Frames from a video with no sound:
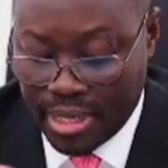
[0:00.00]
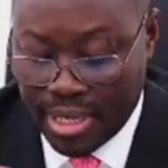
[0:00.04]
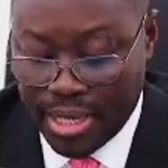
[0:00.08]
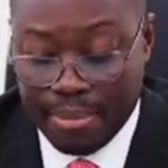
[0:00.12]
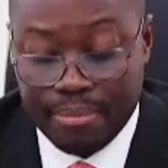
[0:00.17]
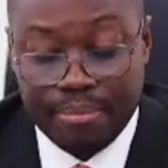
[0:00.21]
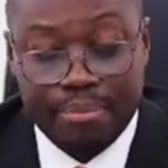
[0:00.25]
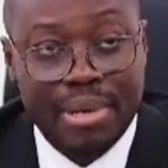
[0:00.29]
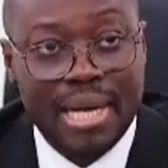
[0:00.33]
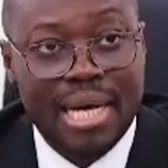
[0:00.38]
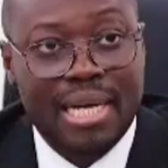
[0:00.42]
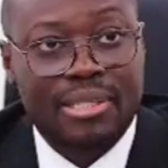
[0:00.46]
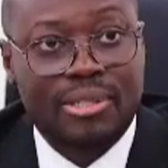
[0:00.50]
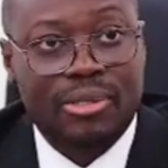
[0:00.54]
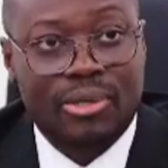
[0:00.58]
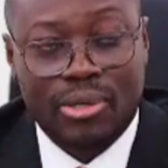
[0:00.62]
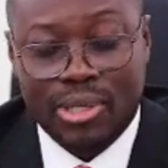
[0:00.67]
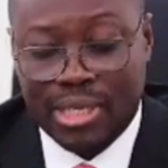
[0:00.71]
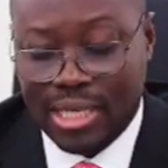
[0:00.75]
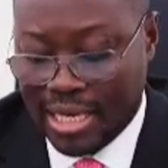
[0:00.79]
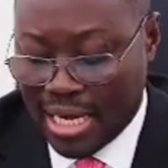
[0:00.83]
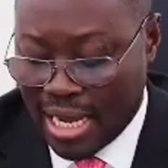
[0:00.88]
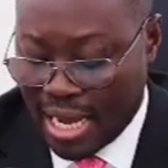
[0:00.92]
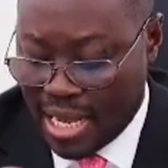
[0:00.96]
embarked
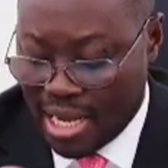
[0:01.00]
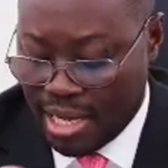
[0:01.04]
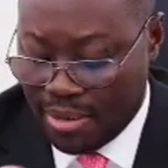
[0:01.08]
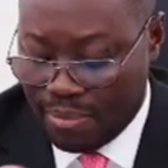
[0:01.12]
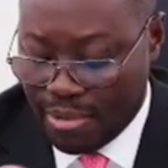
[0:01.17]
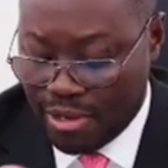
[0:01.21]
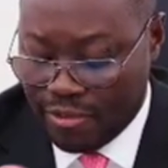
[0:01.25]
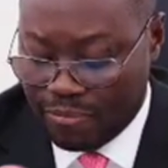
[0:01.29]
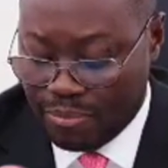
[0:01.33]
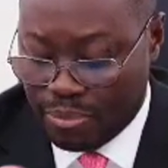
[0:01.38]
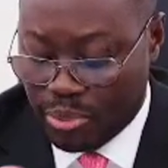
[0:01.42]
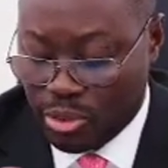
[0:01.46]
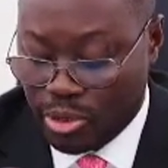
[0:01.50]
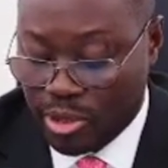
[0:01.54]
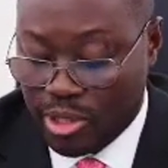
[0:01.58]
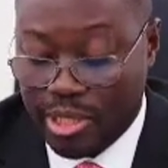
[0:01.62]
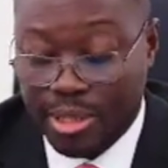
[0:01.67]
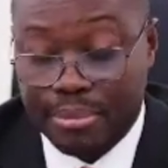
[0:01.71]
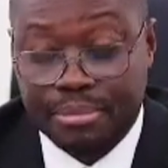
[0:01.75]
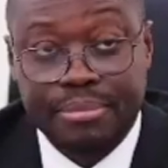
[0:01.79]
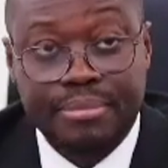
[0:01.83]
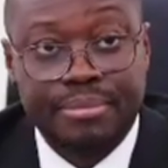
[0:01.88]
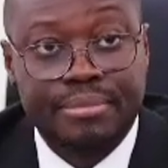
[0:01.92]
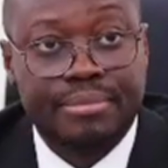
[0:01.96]
on an IMF
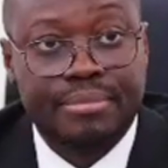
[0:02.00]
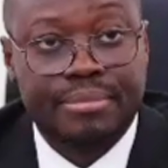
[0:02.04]
program